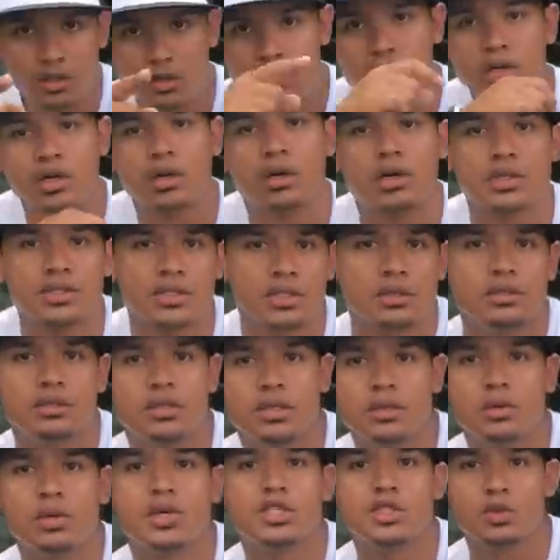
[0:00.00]
you can also
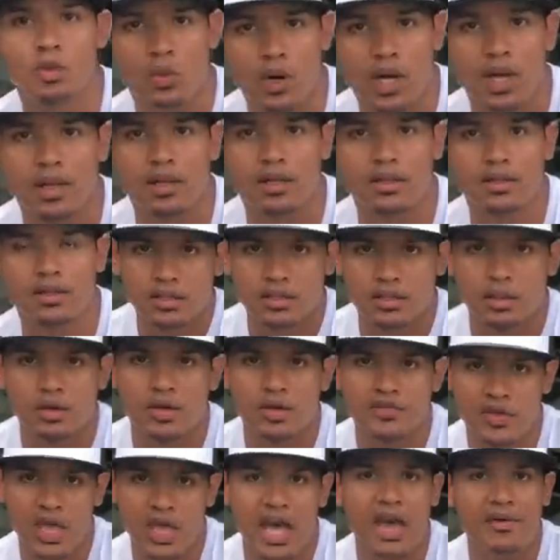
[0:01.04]
do as well. So
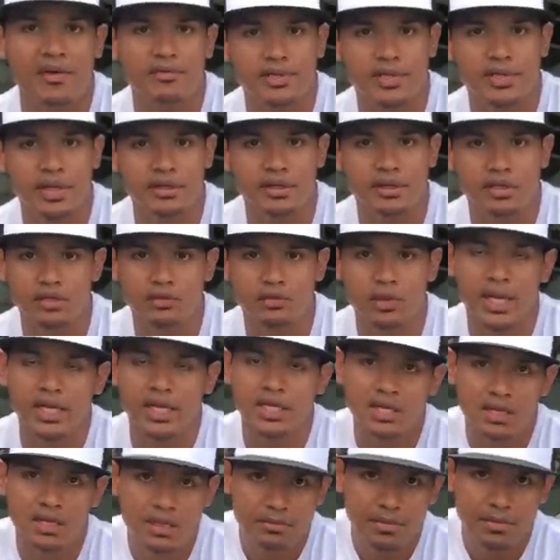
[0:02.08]
if you haven't done it
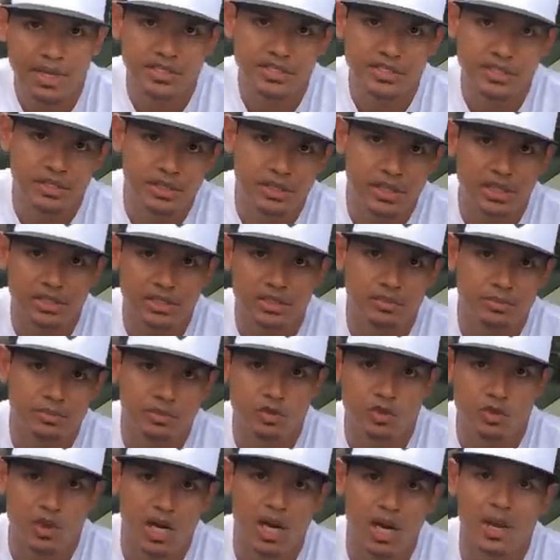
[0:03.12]
already, make sure you hit
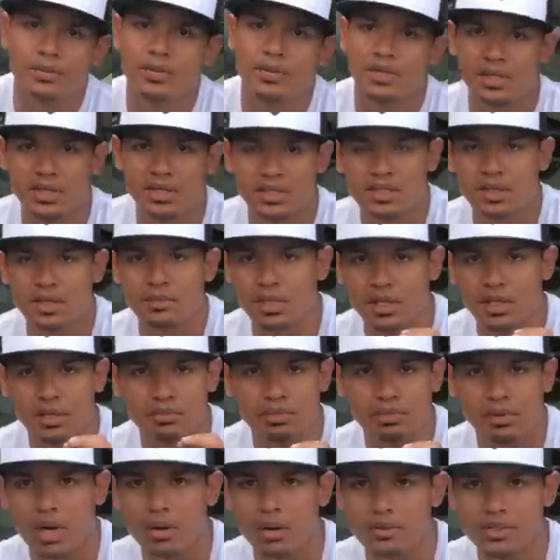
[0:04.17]
subscribe because I'm gonna
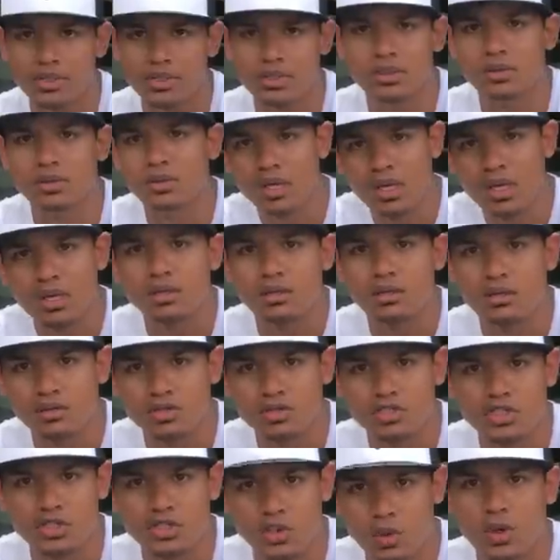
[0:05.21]
promise you,
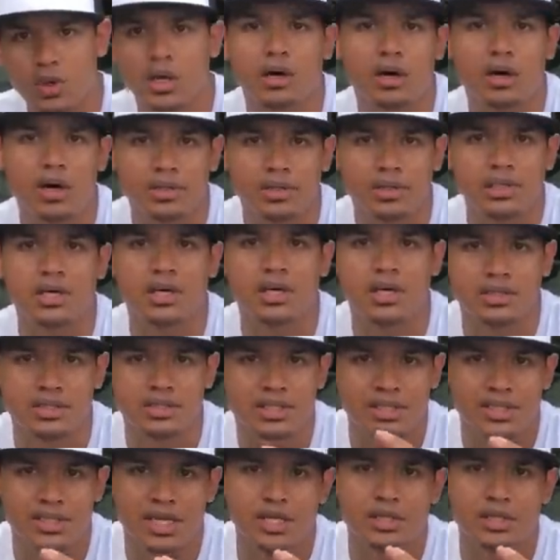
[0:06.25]
you'll enjoy all the
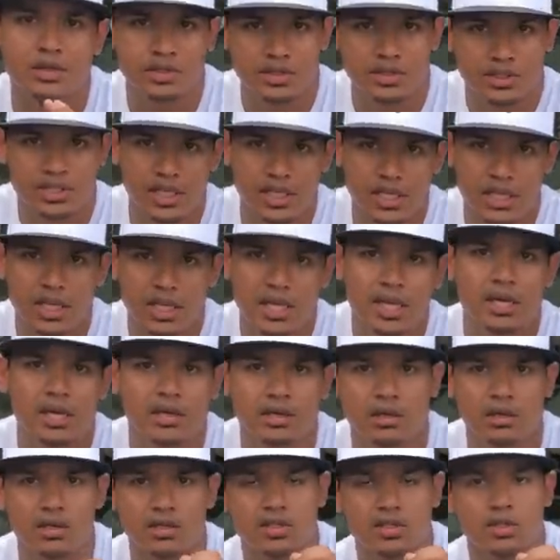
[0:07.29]
content that you see
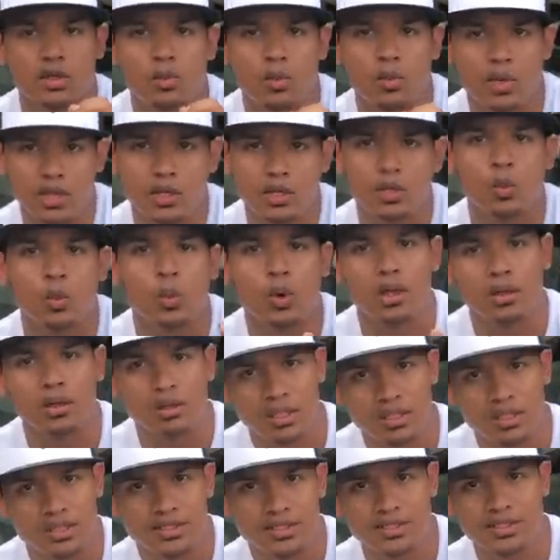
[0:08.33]
and also what you
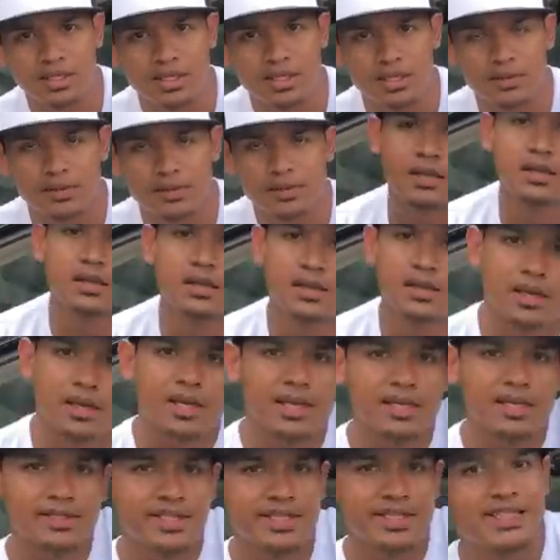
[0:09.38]
will see.
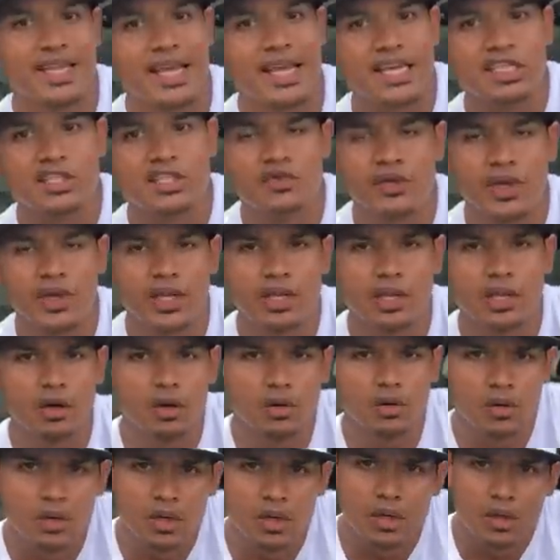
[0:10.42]
In today's
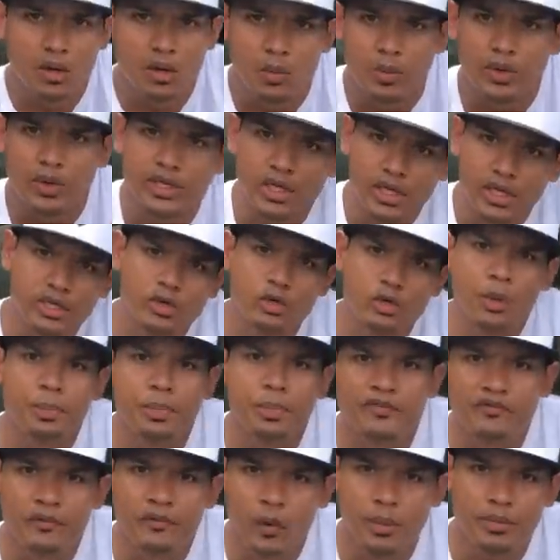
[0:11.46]
video, we're gonna do a
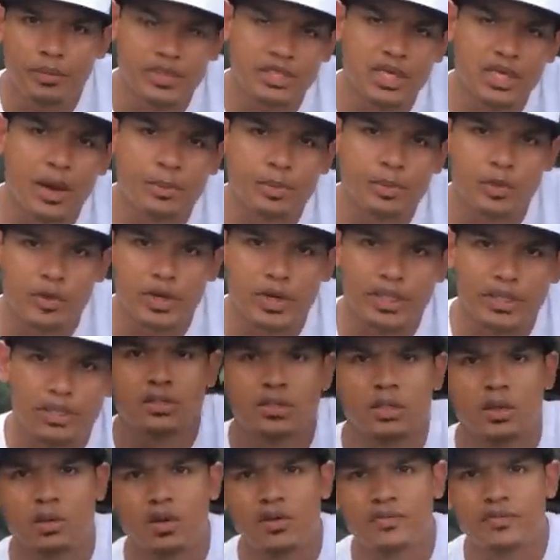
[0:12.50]
performance upgrade.
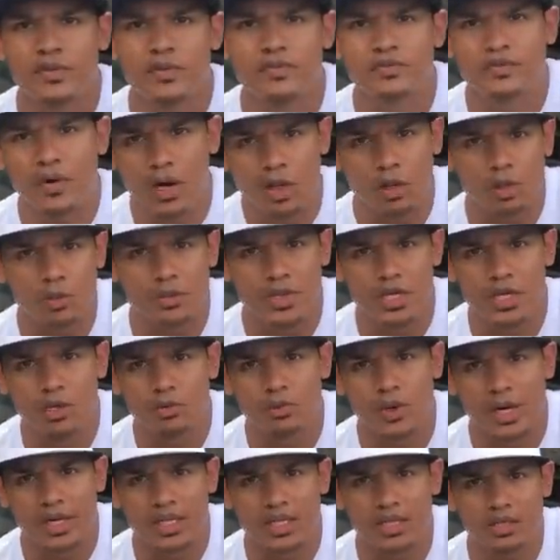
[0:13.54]
So if you follow me
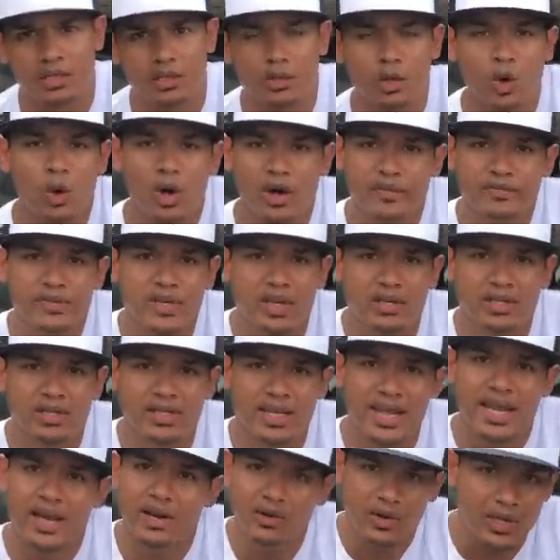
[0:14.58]
already, you know I've done
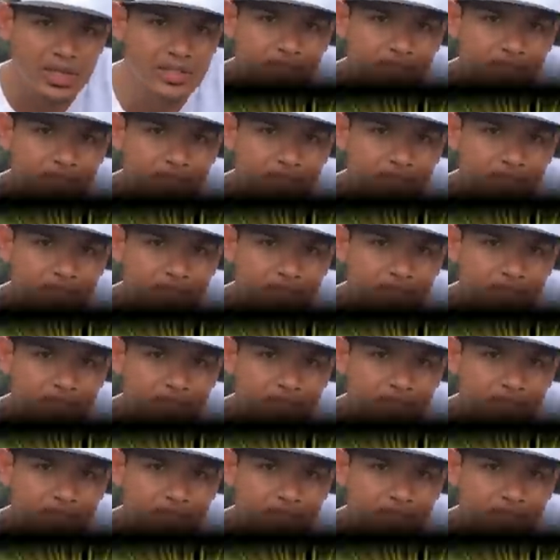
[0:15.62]
an air